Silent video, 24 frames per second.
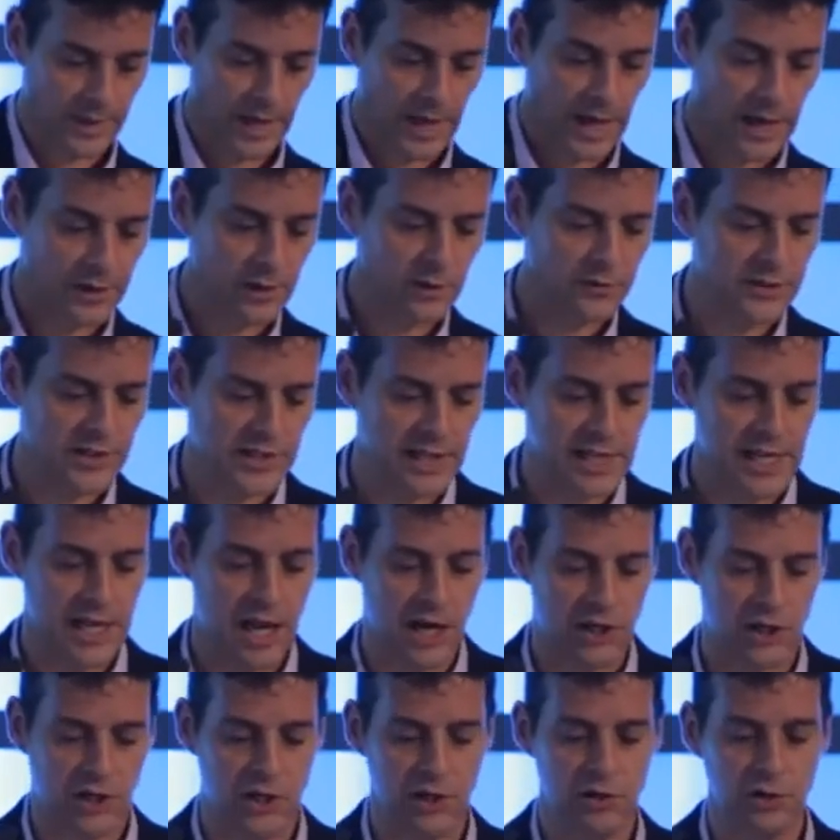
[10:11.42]
And obviously, a
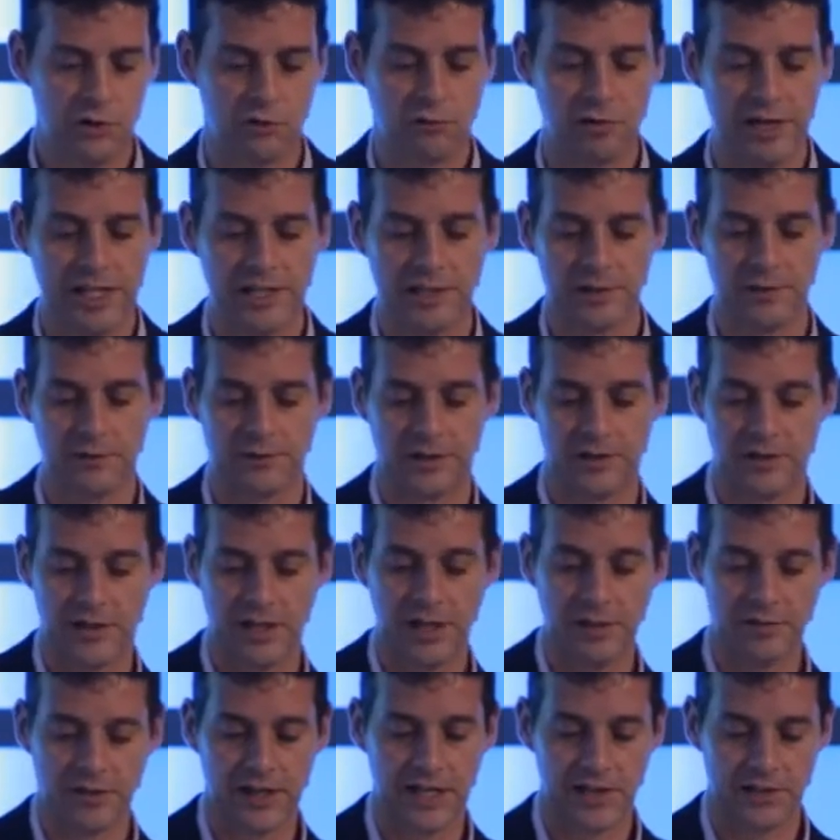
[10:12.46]
huge reason for
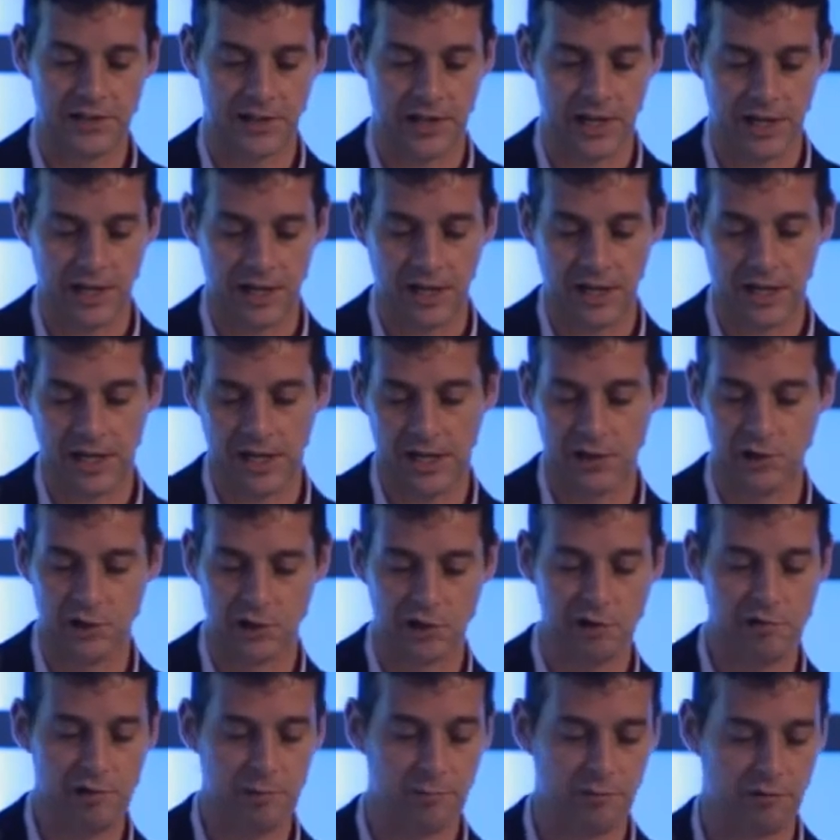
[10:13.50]
TV's
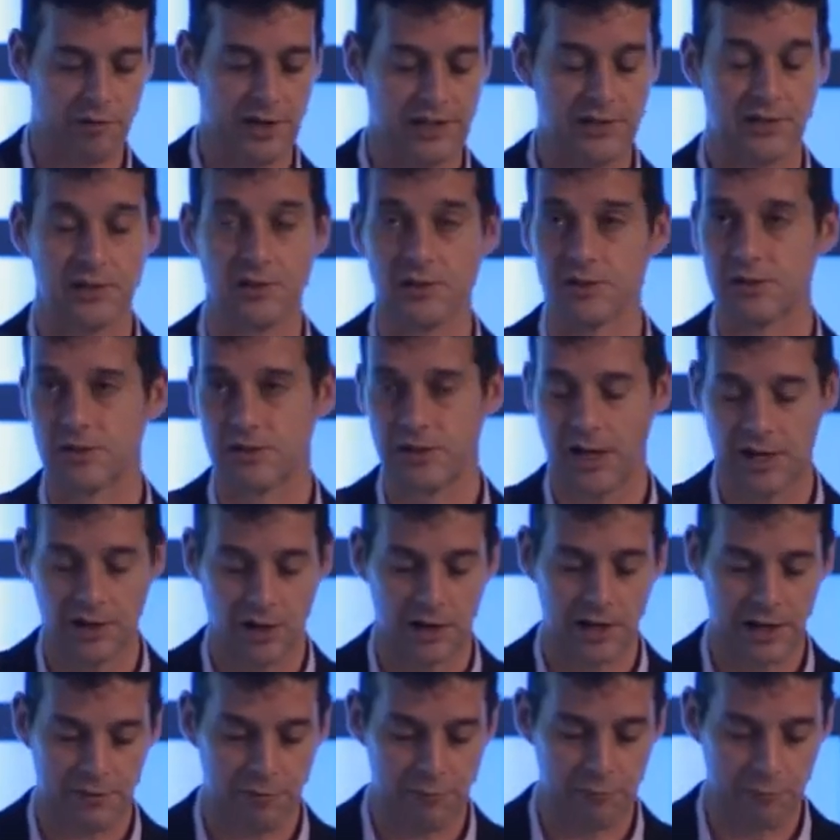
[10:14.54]
enduring presence in our
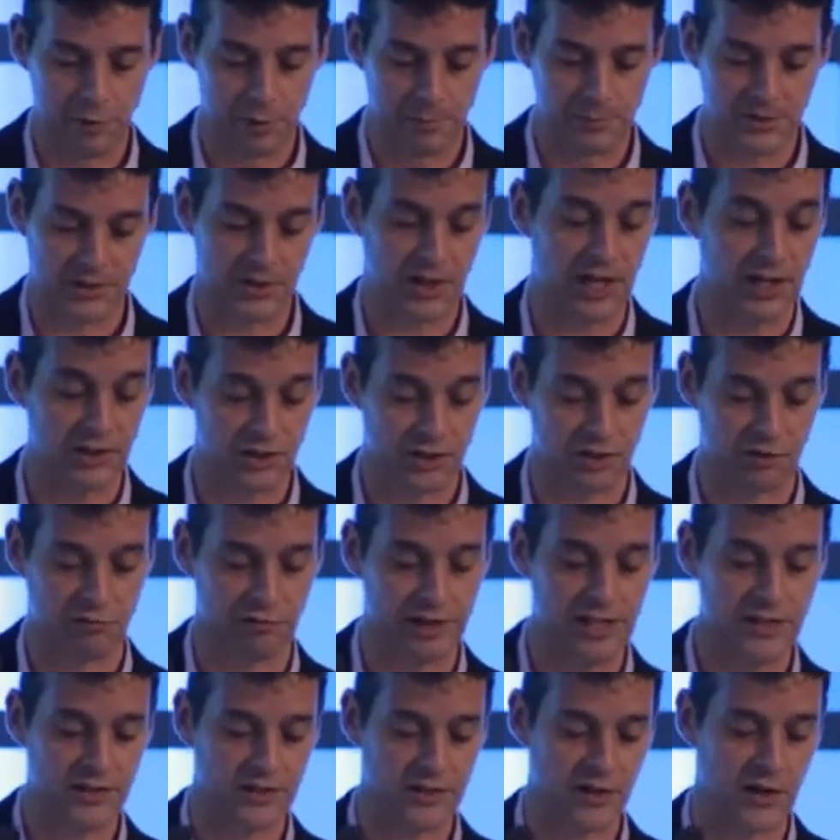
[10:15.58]
living rooms is
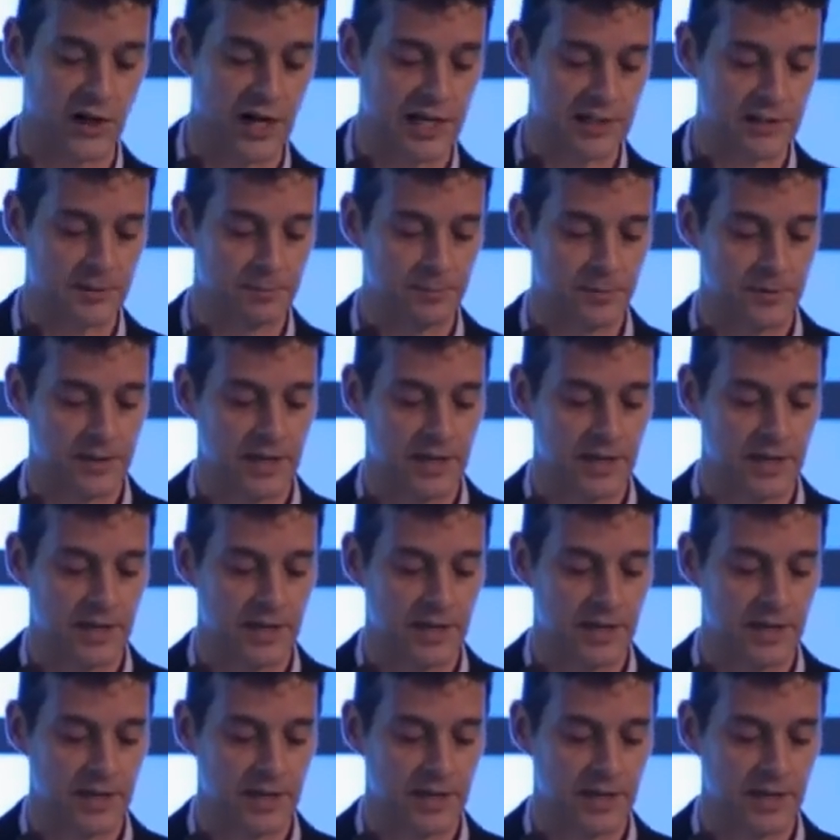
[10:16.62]
screen size.